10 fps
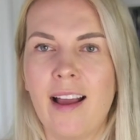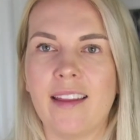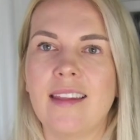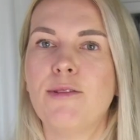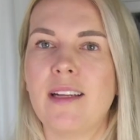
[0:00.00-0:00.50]
I
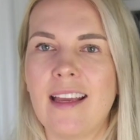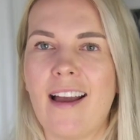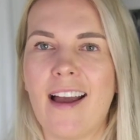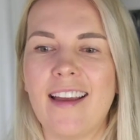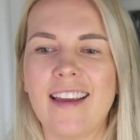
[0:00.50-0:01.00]
think with
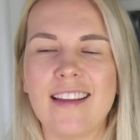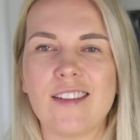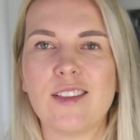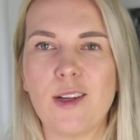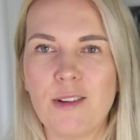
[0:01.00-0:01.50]
AI,
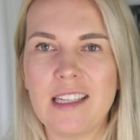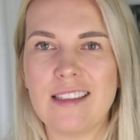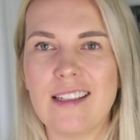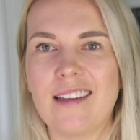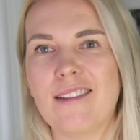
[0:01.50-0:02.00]
it's so
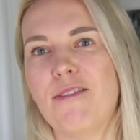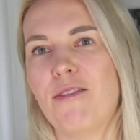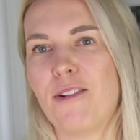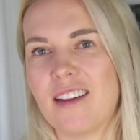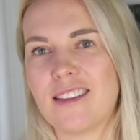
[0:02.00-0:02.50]
easy
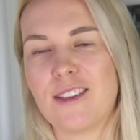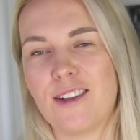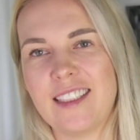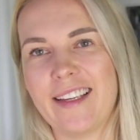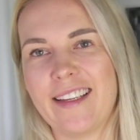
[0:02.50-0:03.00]
for us
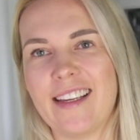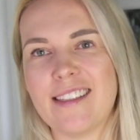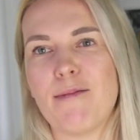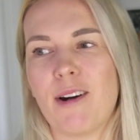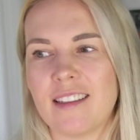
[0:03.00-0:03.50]

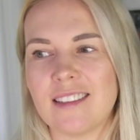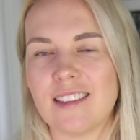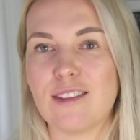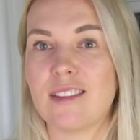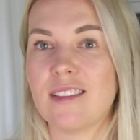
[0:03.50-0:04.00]
non-techies and
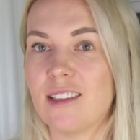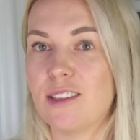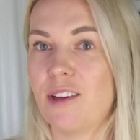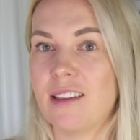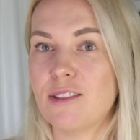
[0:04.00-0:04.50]
marketers to start
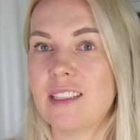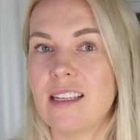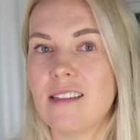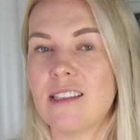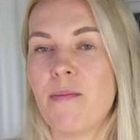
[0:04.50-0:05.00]
doing those
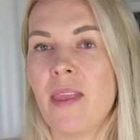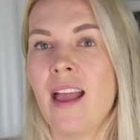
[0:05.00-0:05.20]
things.